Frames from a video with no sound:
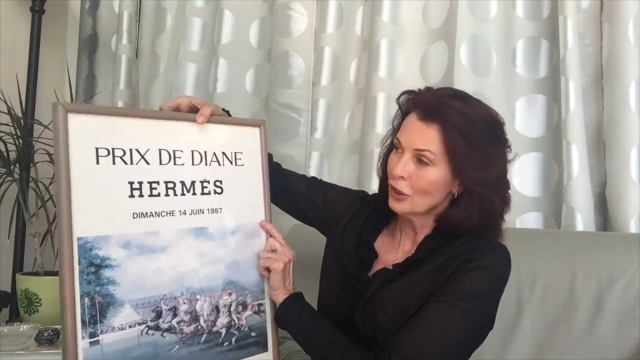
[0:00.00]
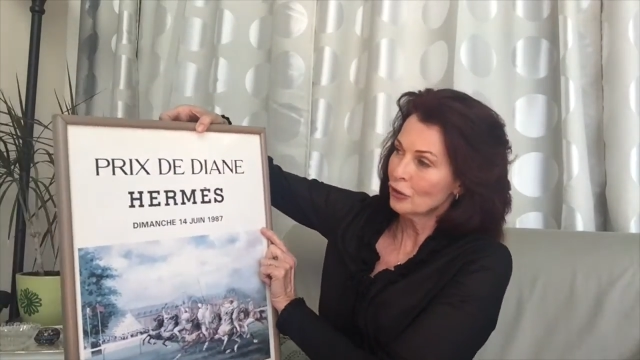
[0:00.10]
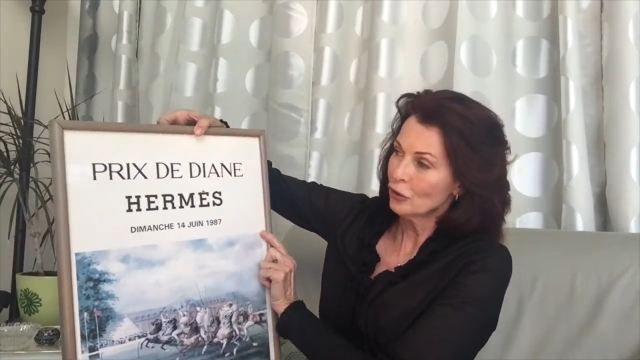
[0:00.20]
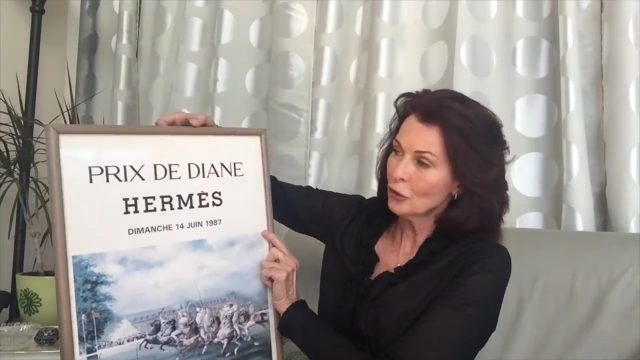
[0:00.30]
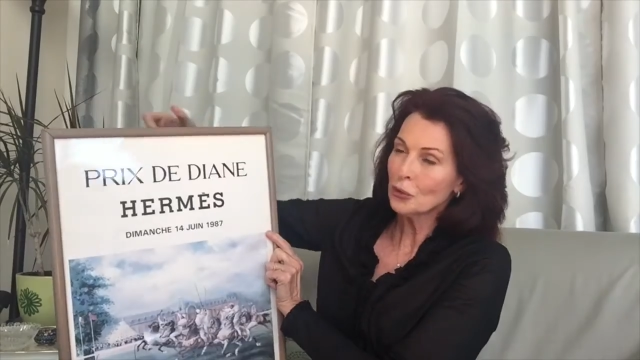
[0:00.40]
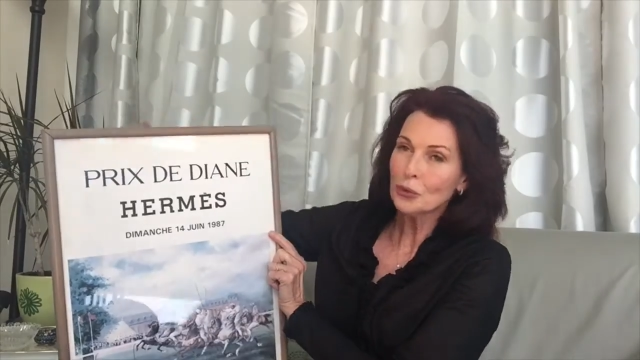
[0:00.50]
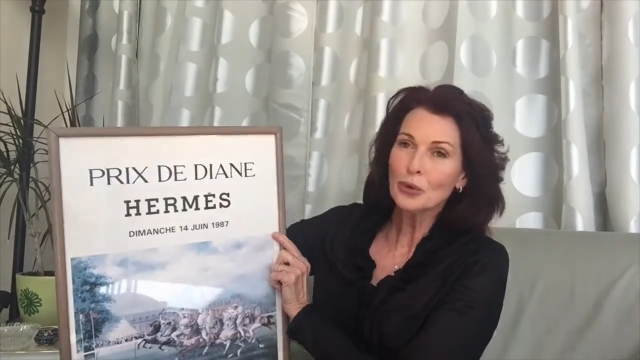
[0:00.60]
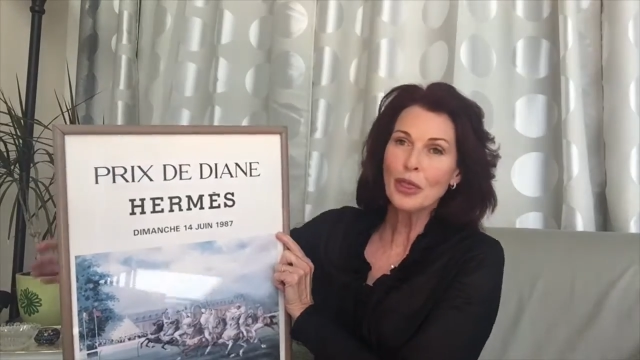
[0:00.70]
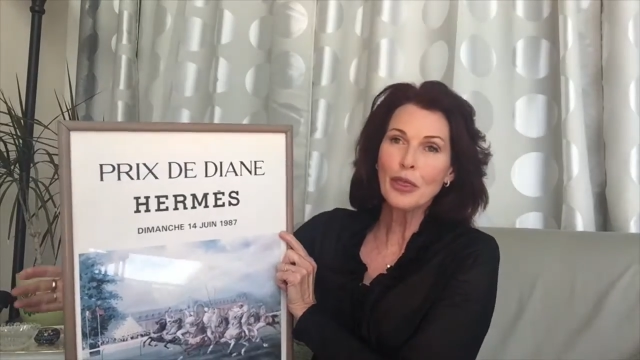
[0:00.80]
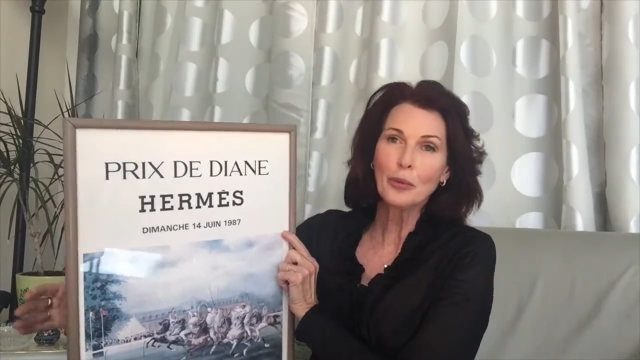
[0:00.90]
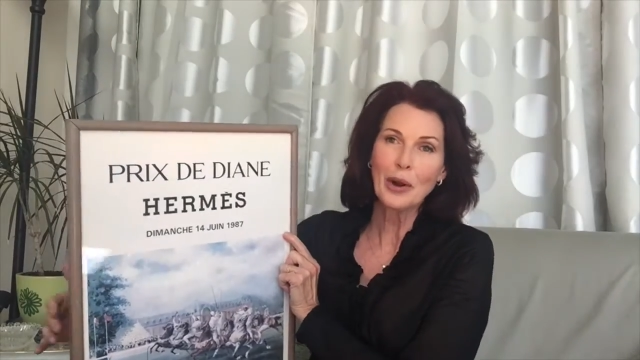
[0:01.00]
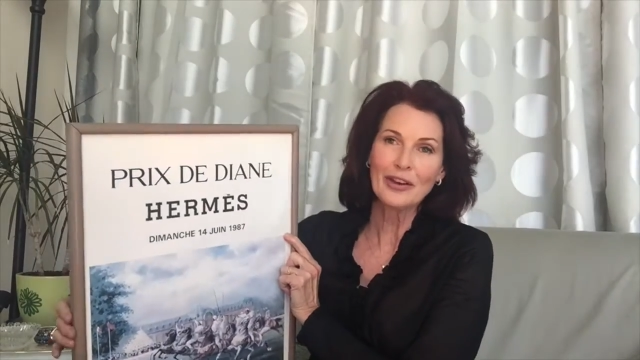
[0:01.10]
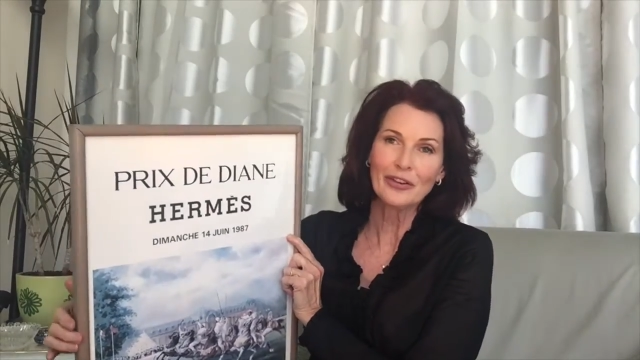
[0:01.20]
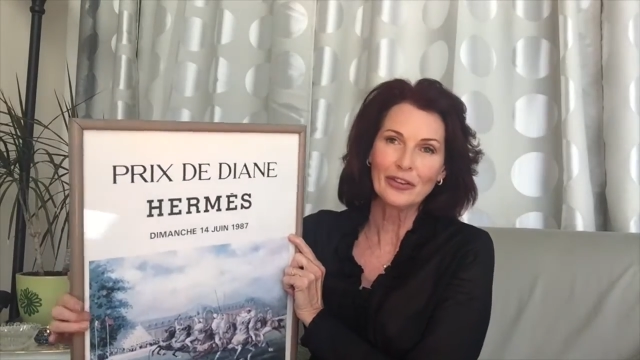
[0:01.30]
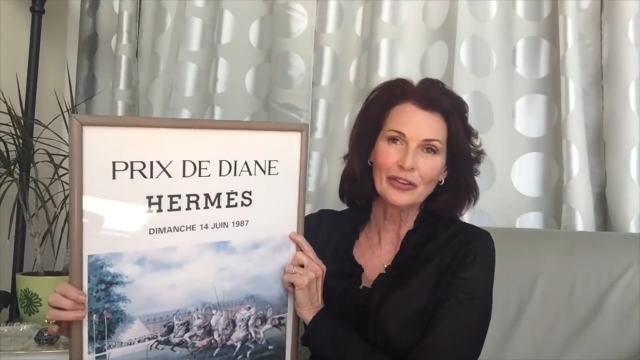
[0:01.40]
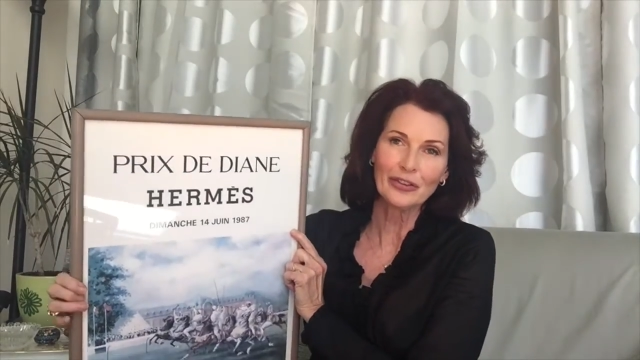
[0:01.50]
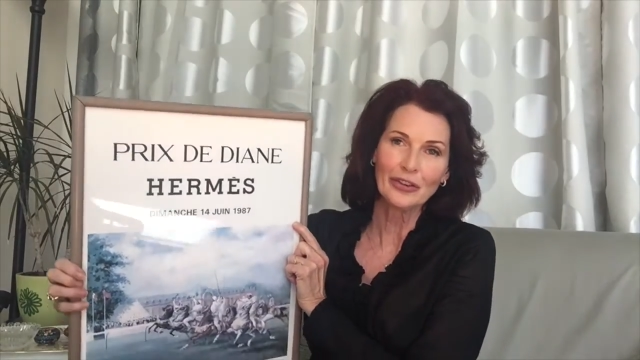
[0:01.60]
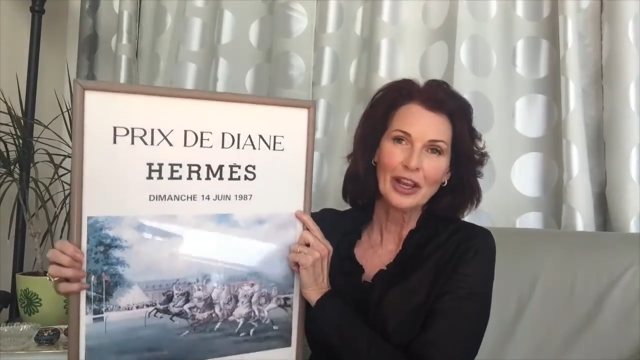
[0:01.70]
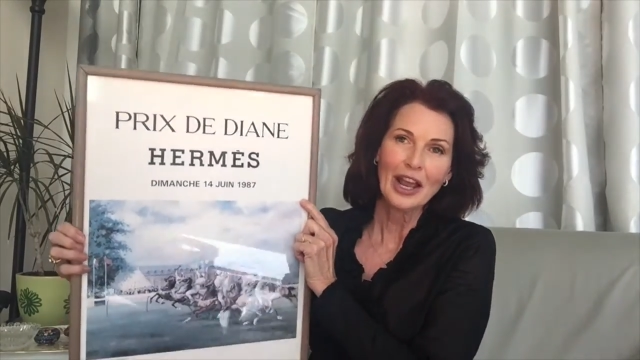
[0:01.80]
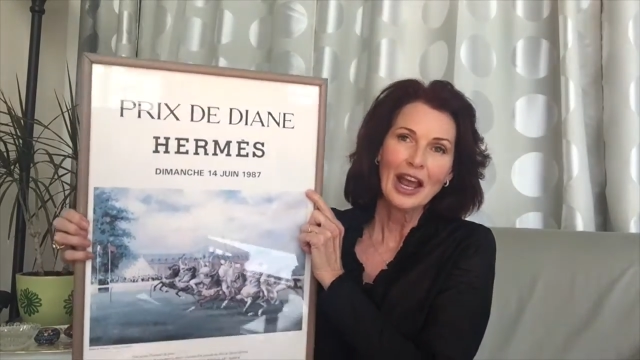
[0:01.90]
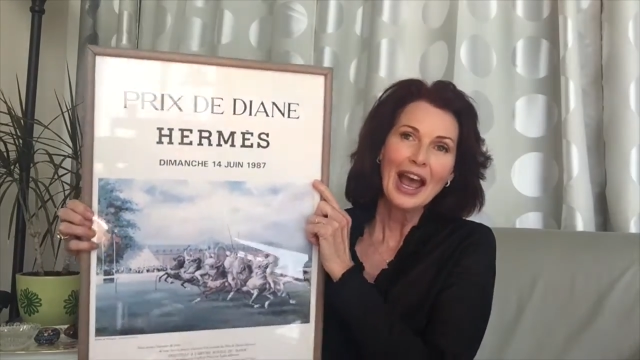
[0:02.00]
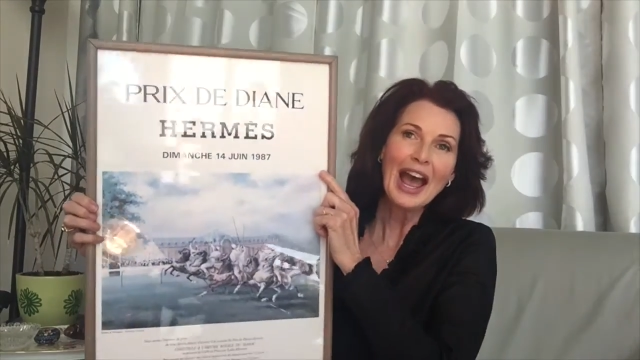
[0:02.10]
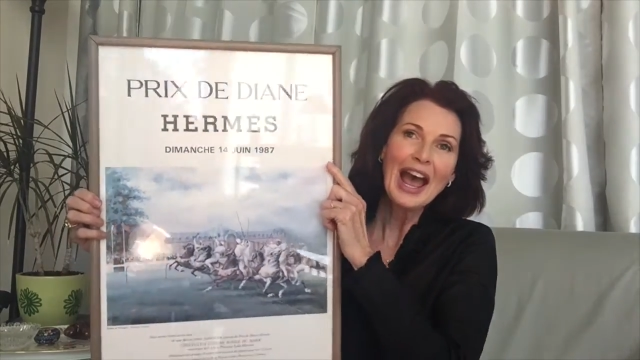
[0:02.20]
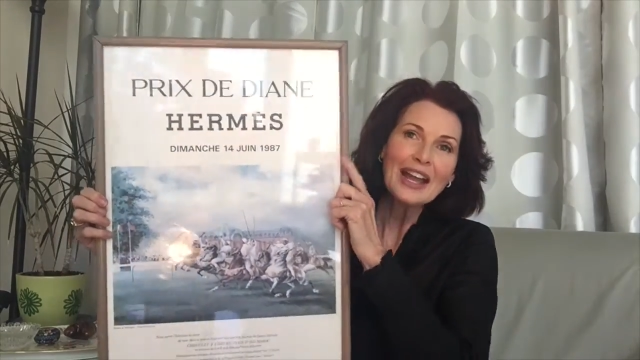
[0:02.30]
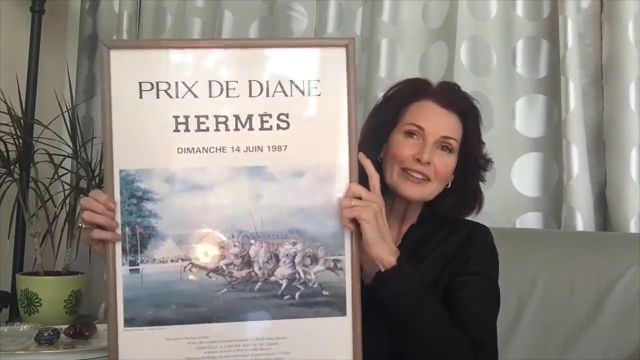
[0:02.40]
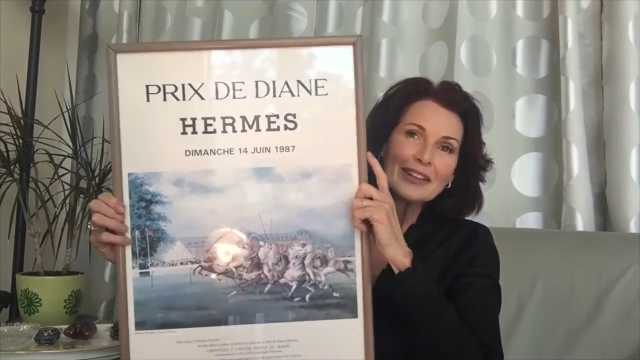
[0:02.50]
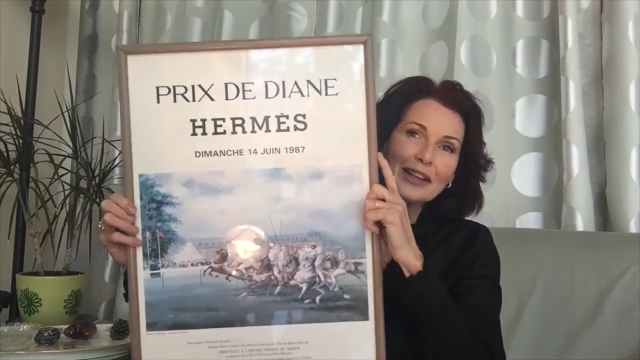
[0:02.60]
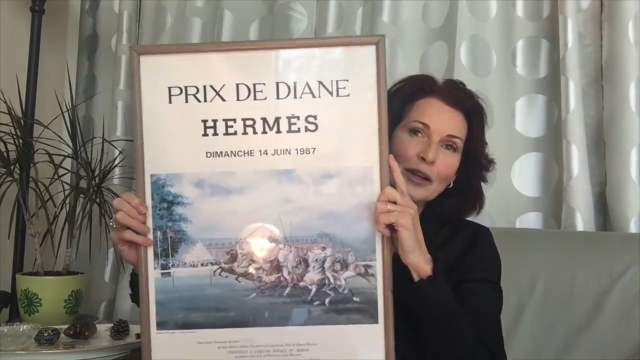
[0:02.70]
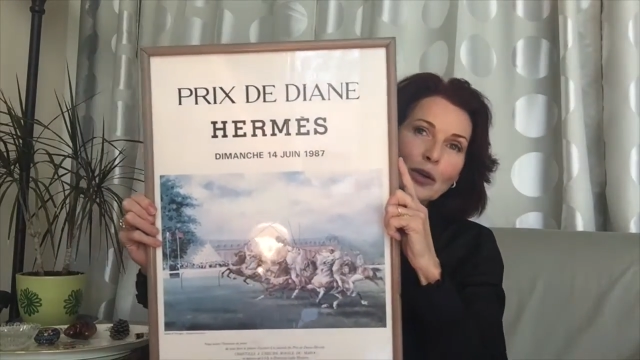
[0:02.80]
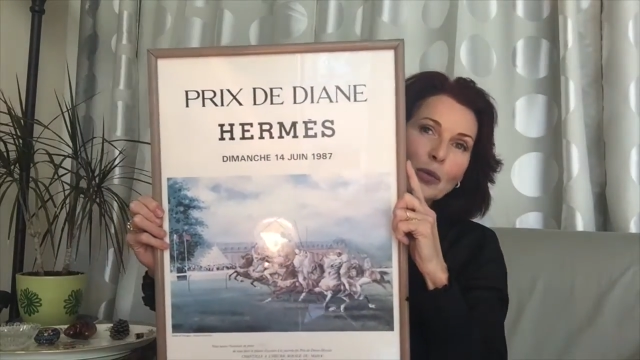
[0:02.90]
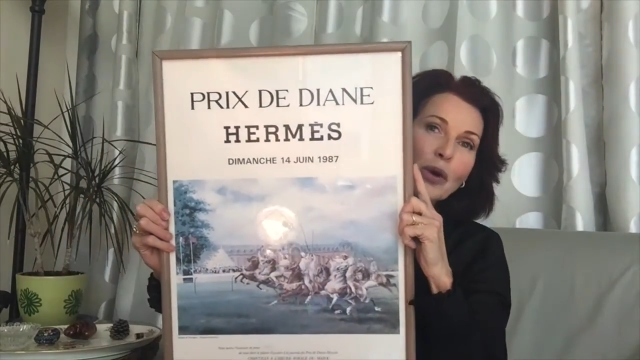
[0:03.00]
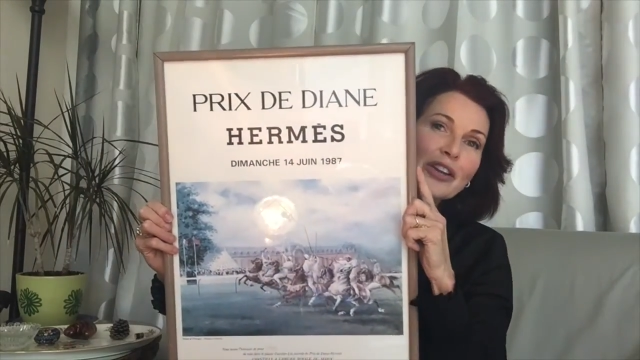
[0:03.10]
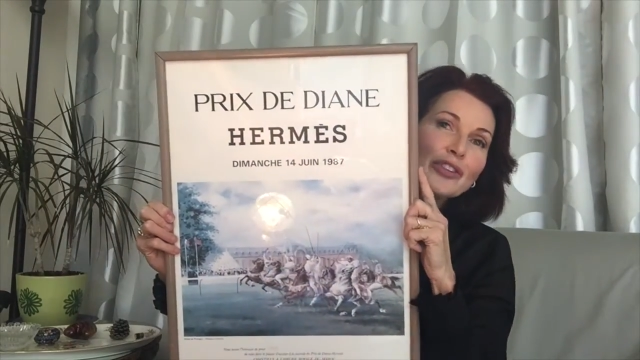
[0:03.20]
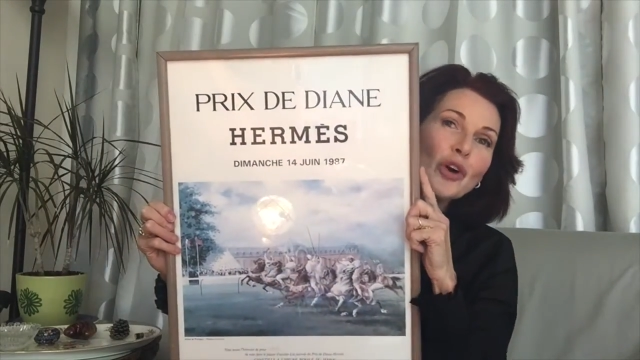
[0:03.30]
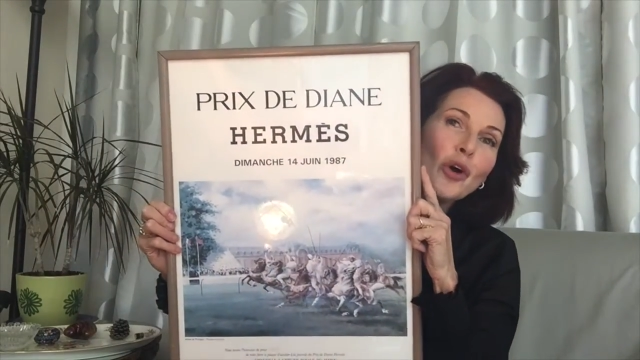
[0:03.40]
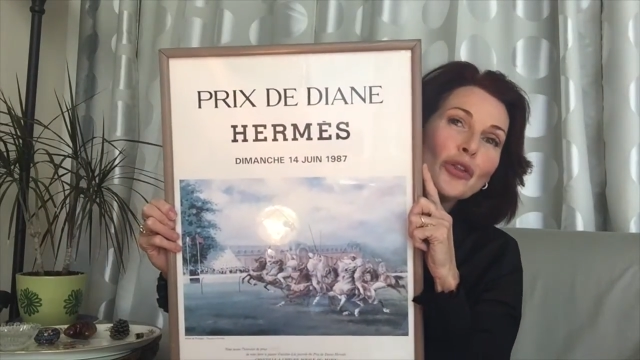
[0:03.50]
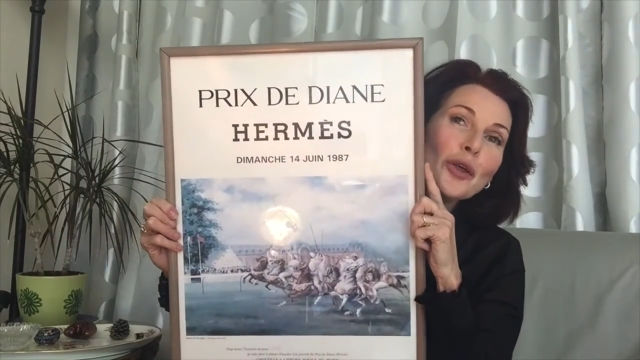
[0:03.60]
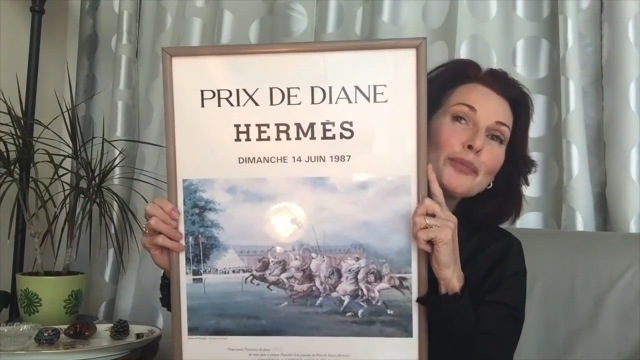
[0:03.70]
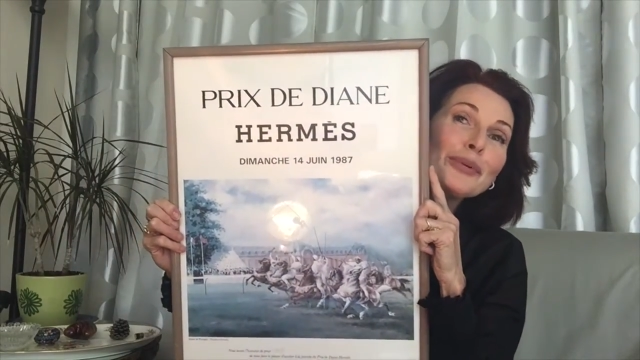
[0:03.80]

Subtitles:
to the races at what is called the